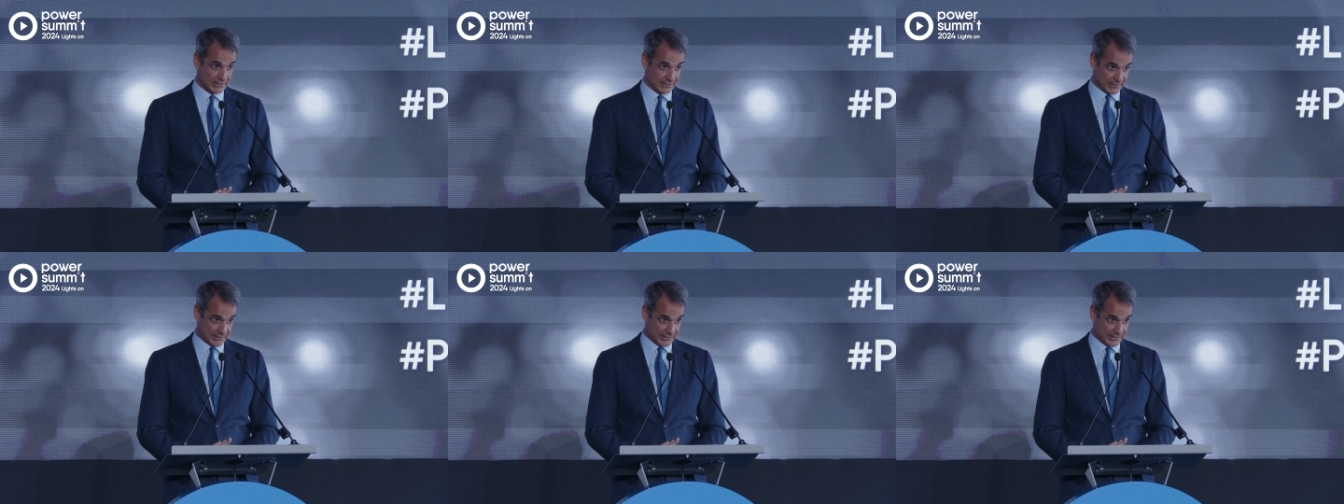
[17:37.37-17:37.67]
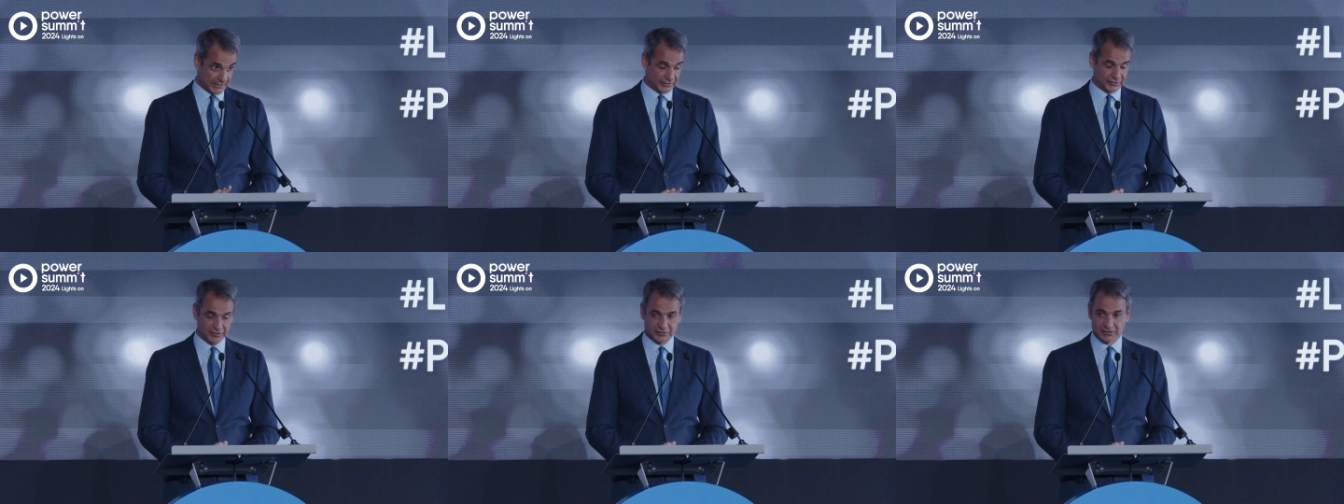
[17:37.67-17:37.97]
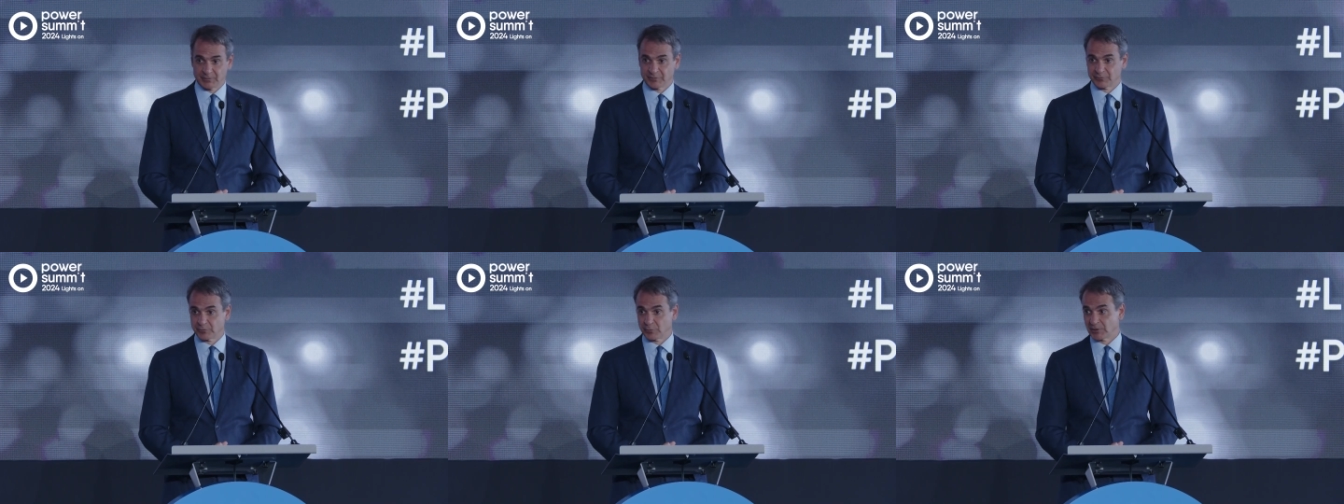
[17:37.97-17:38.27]
and this is
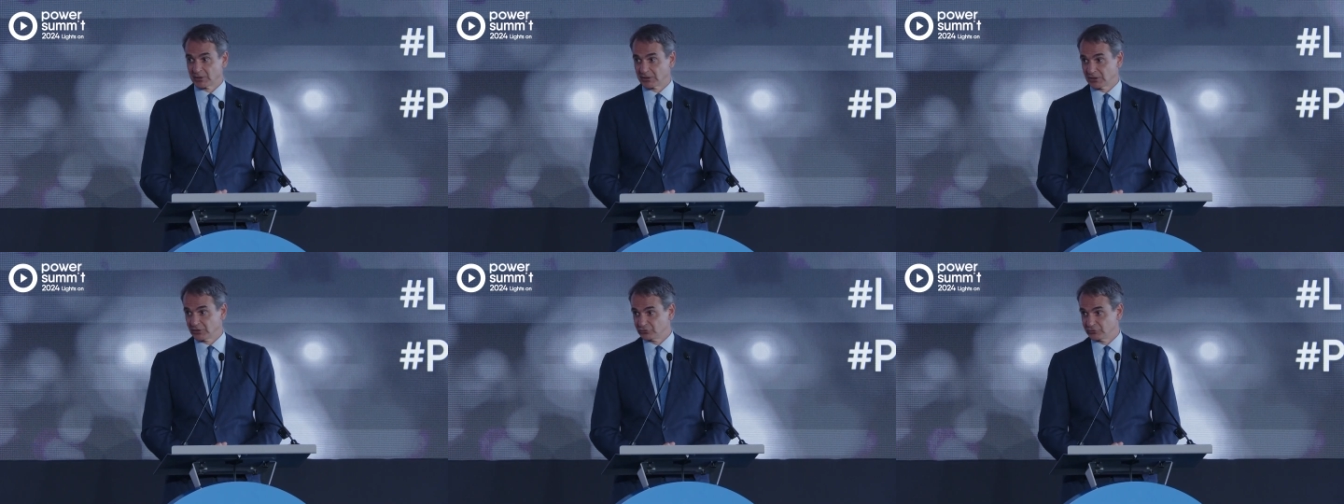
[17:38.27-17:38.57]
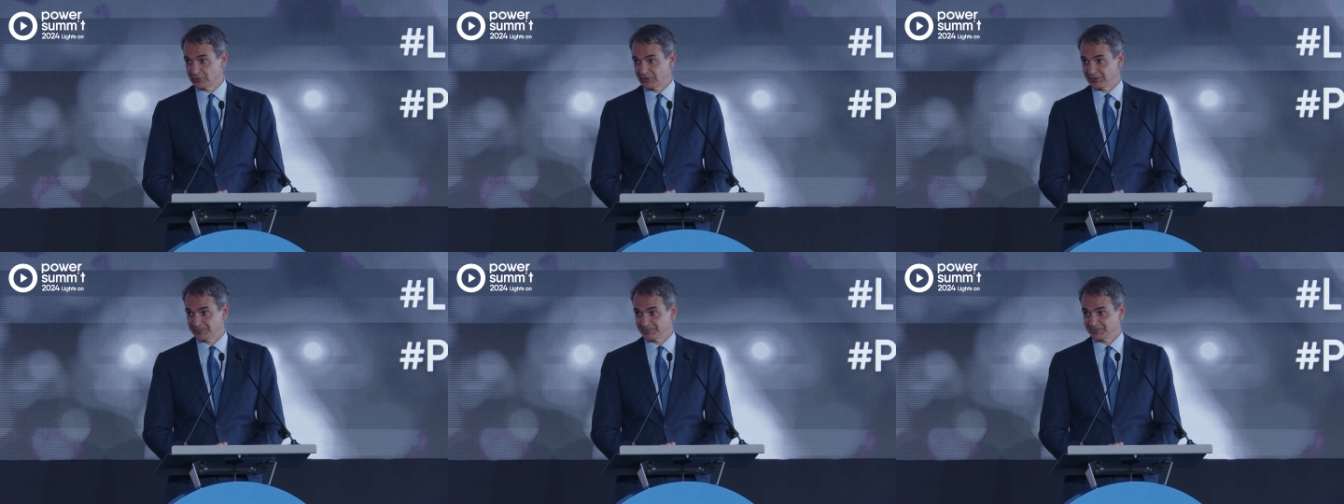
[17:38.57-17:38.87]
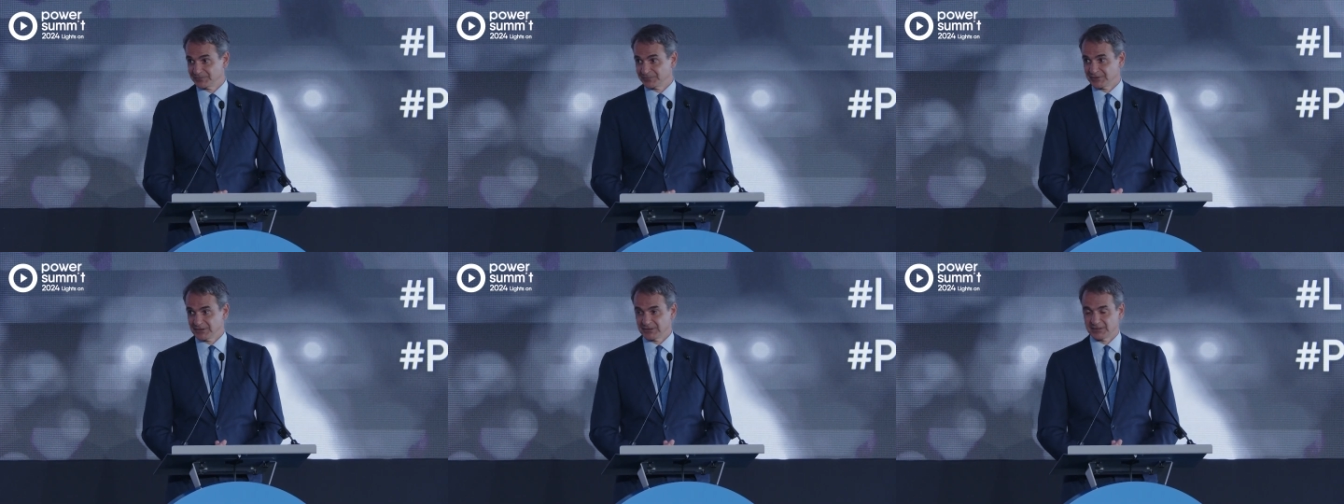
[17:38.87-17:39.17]
coming from a country
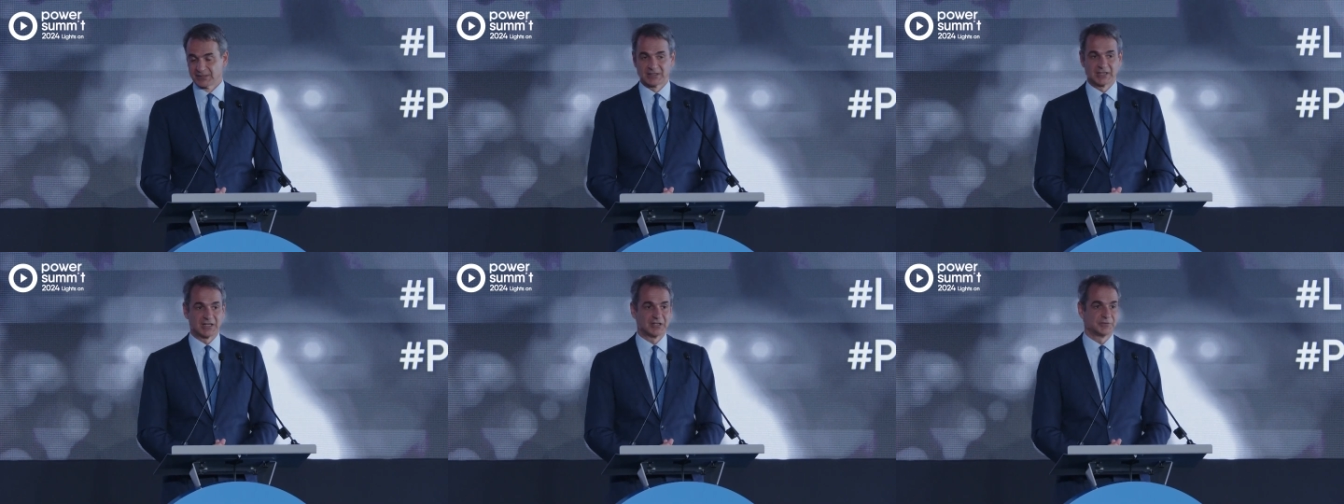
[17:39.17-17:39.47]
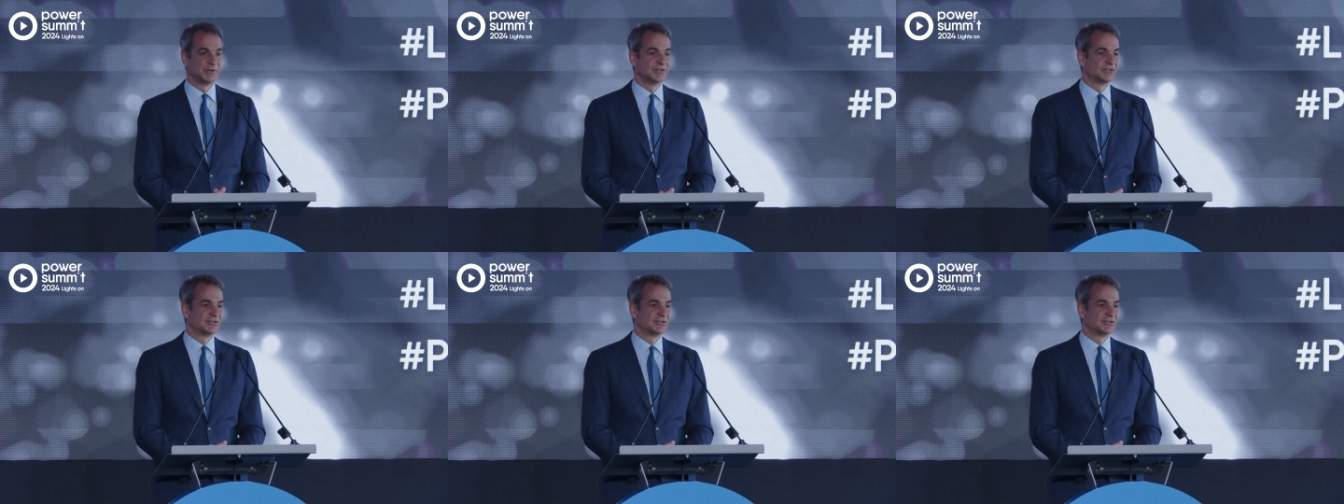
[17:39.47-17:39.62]
that has been